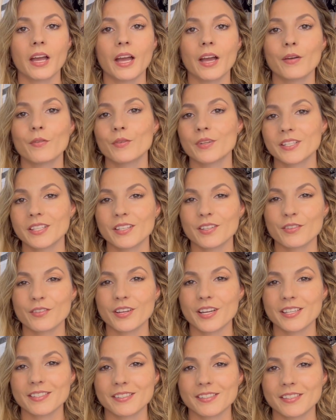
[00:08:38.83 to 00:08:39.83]
I was a little
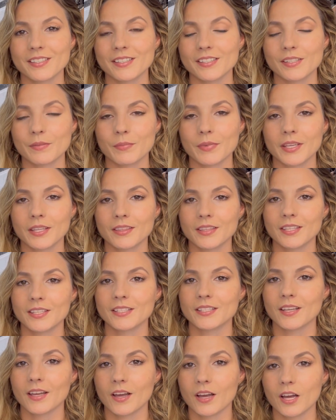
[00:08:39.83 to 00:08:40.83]
hesitant to pick
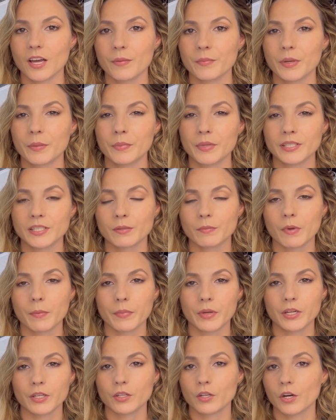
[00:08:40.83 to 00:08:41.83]
these up. I picked them up
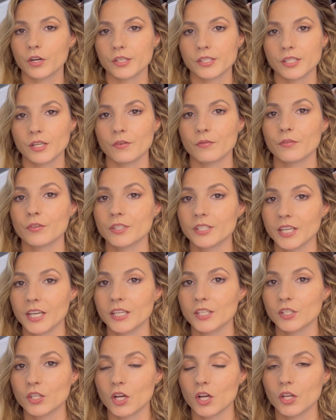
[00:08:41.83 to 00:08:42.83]
at a yard sale for
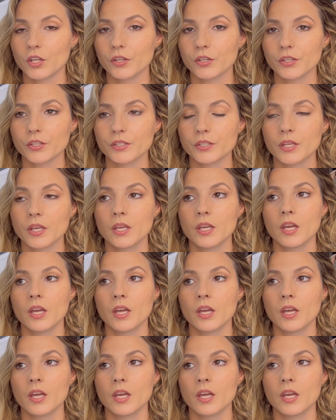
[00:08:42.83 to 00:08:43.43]
$10.